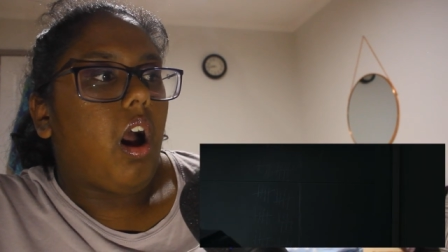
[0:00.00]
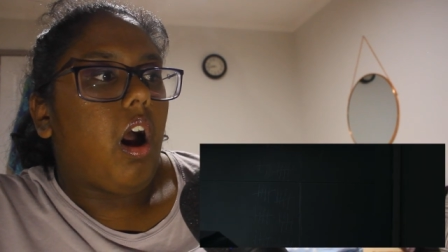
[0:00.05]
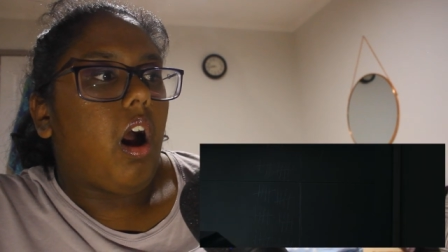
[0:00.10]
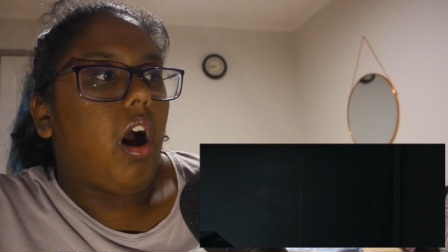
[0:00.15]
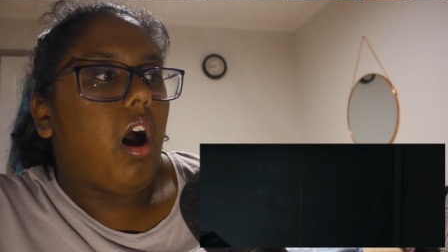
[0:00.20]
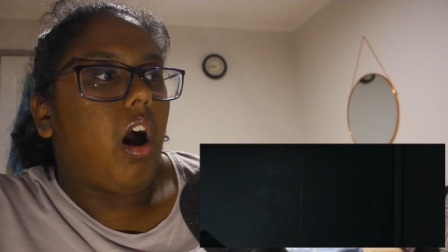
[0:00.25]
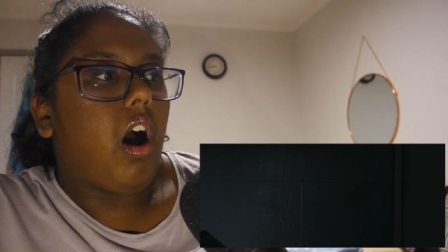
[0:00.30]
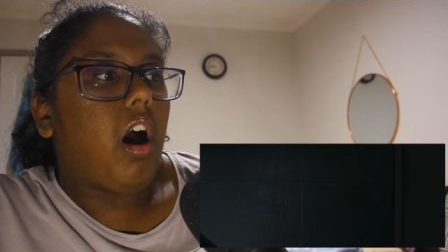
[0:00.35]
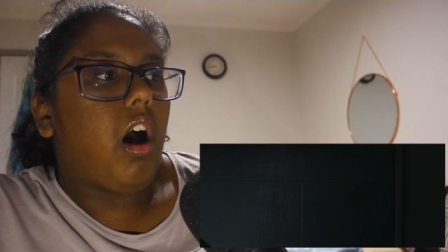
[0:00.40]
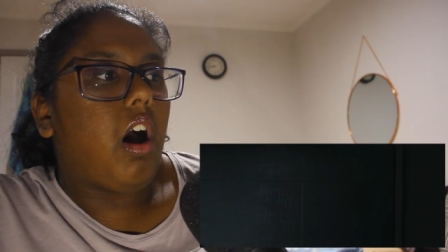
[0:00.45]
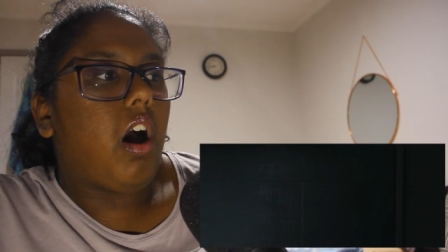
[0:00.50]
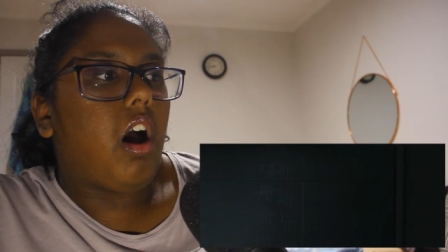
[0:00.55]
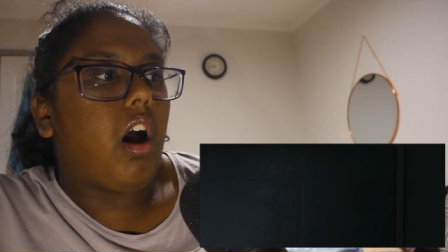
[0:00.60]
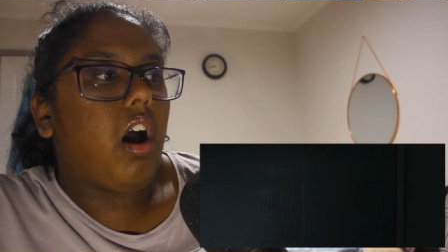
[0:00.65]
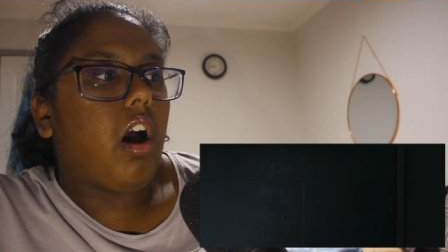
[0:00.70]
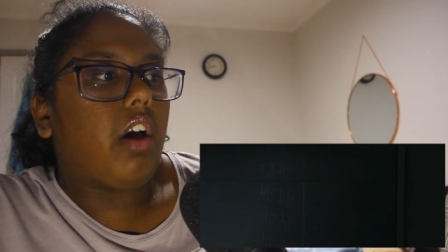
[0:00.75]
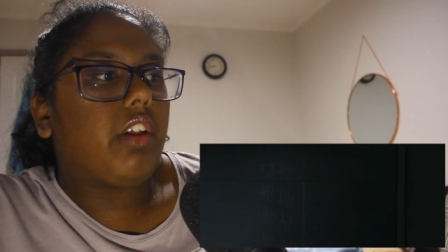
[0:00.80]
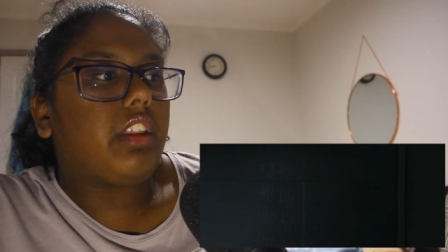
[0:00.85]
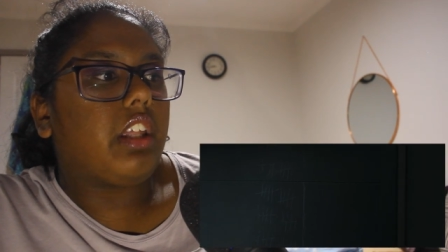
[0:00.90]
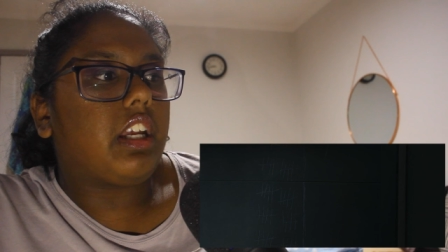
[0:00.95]

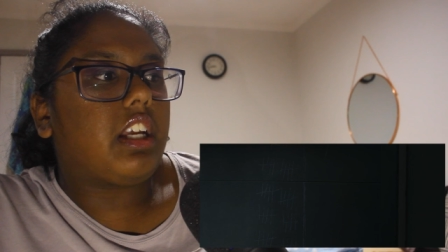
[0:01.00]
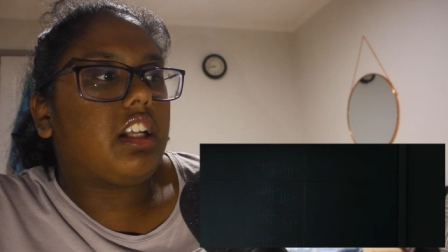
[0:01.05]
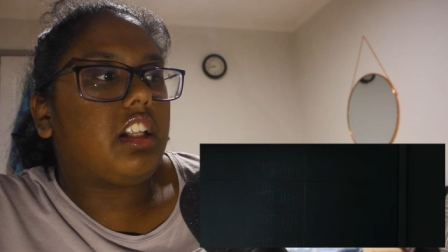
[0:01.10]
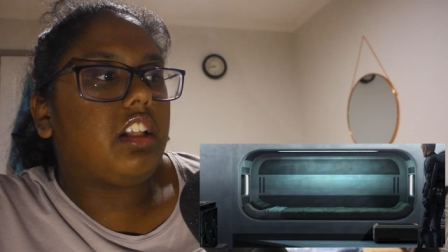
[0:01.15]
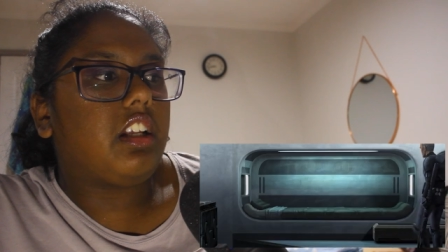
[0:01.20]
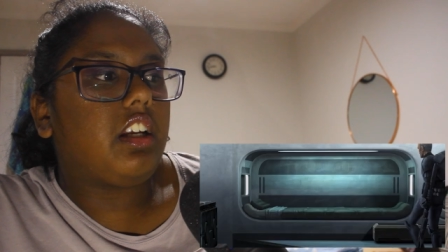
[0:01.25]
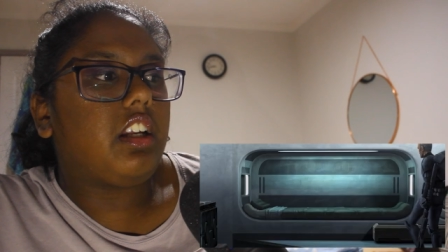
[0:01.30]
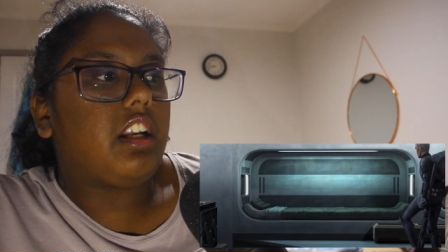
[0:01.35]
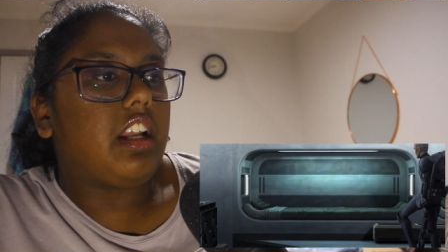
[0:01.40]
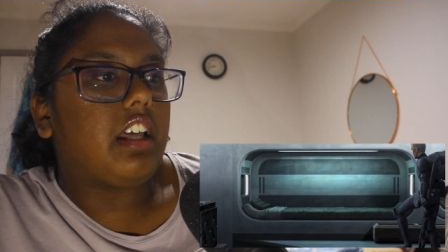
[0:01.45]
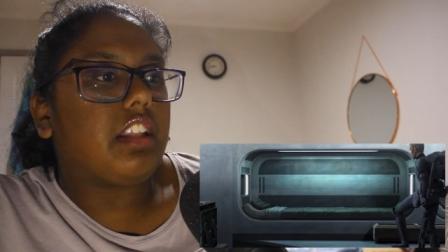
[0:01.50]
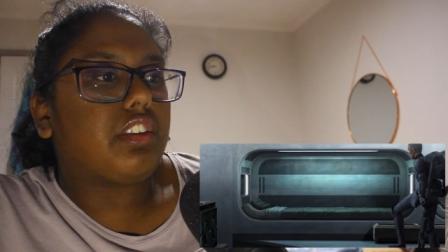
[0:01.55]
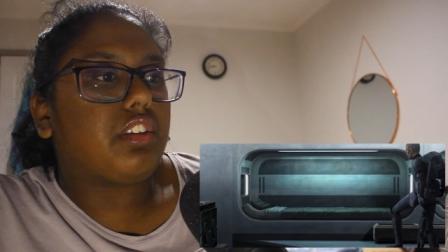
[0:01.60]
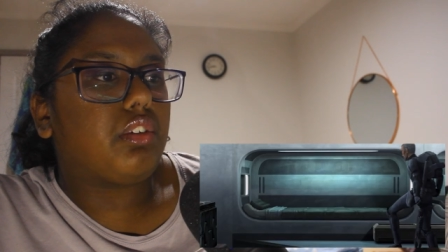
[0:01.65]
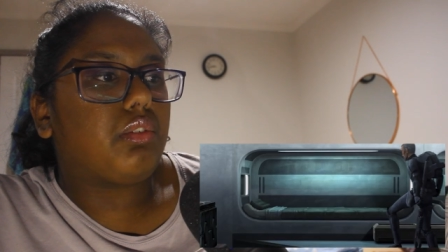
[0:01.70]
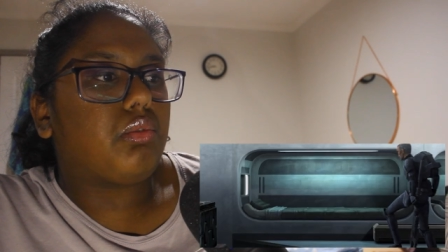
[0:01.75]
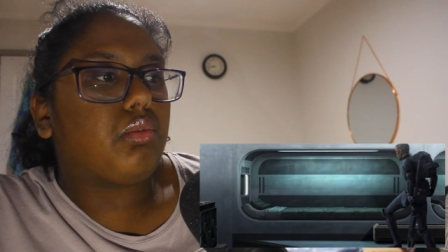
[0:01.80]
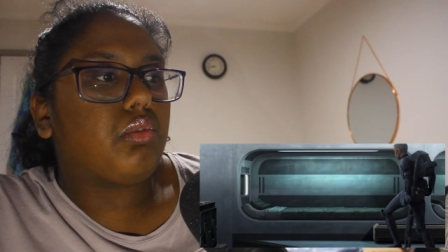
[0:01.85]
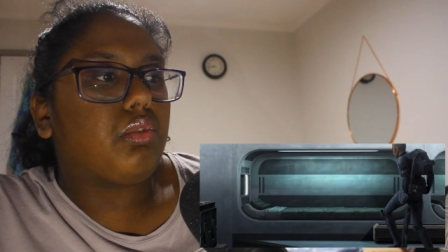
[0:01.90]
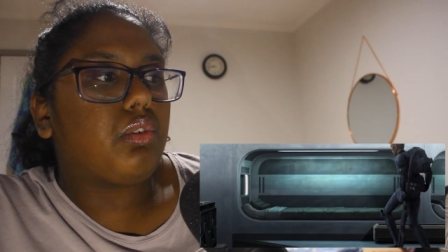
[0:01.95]
Oh, they cleared out
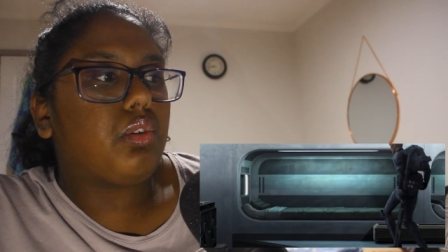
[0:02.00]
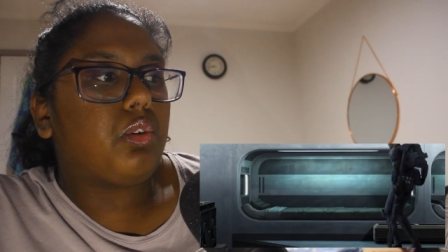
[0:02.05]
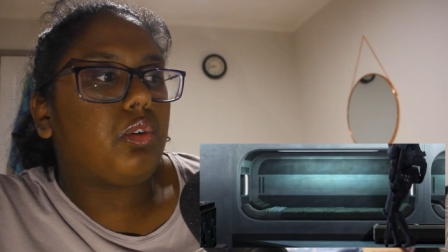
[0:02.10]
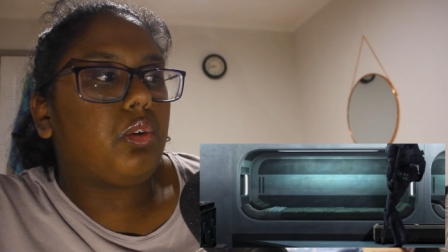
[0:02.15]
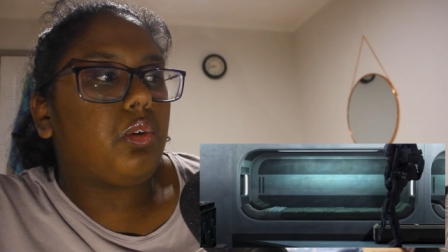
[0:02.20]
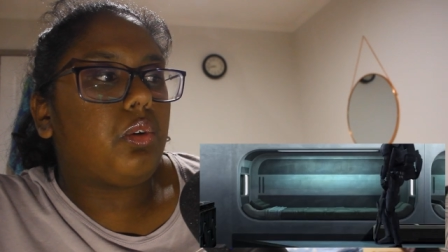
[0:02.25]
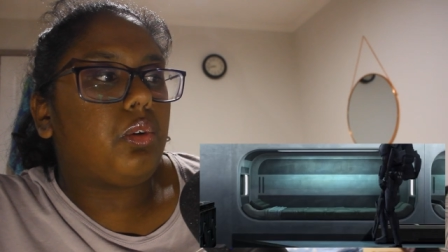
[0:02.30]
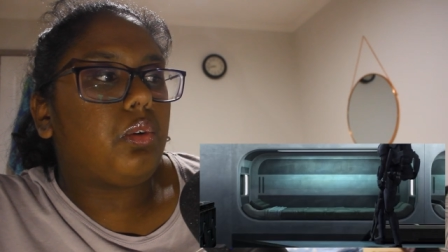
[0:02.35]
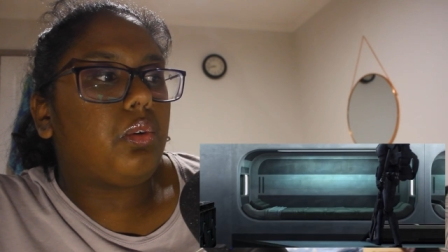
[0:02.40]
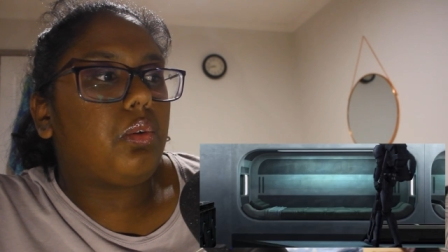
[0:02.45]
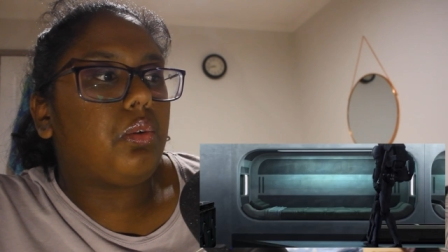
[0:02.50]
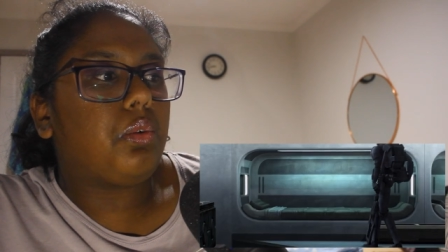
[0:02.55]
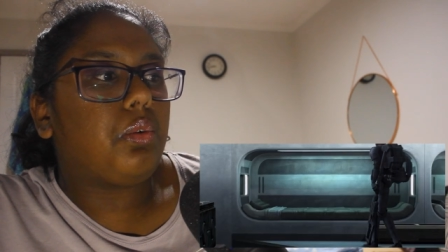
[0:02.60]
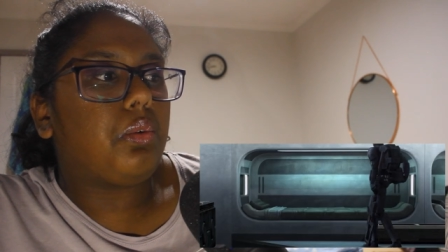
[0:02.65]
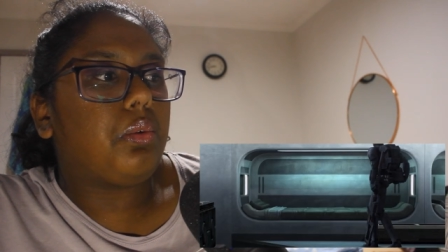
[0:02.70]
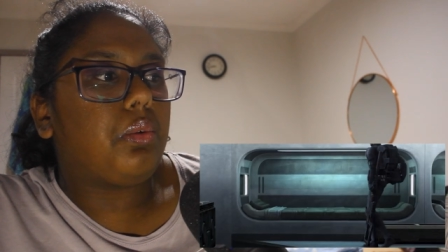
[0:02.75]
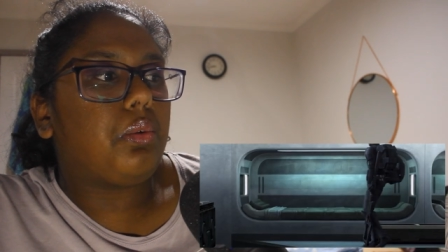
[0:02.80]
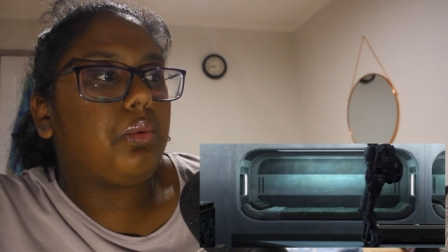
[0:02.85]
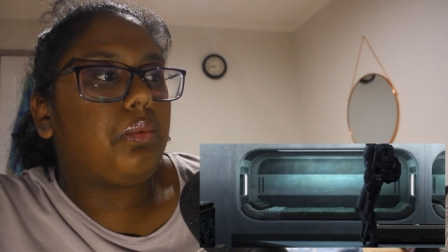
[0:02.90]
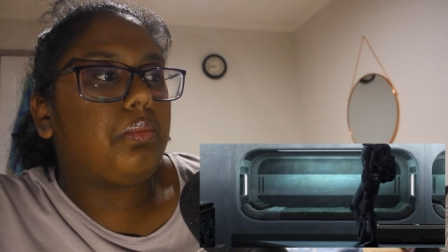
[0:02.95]
the
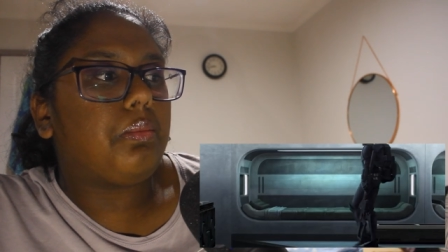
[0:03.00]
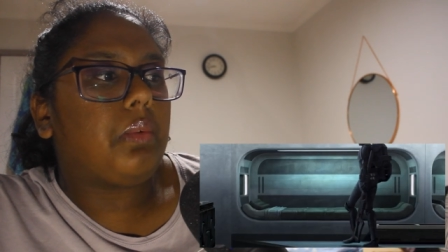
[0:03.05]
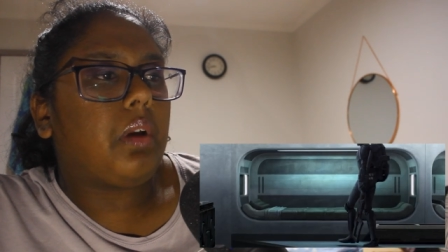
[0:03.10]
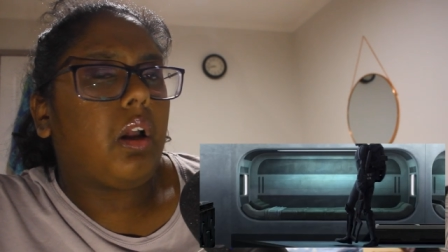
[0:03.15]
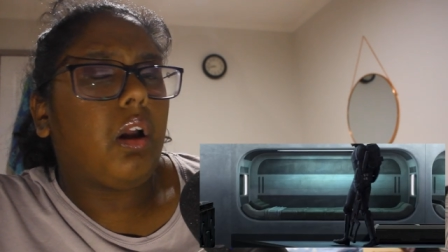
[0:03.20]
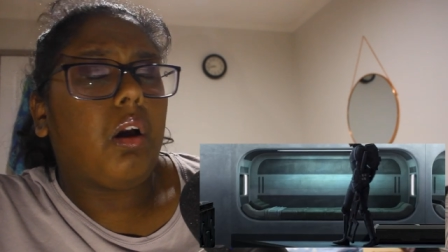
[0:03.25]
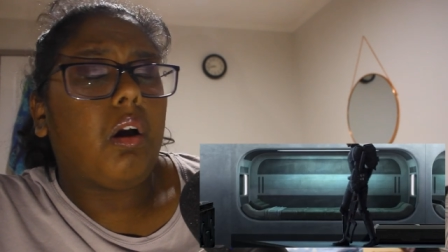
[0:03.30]
room.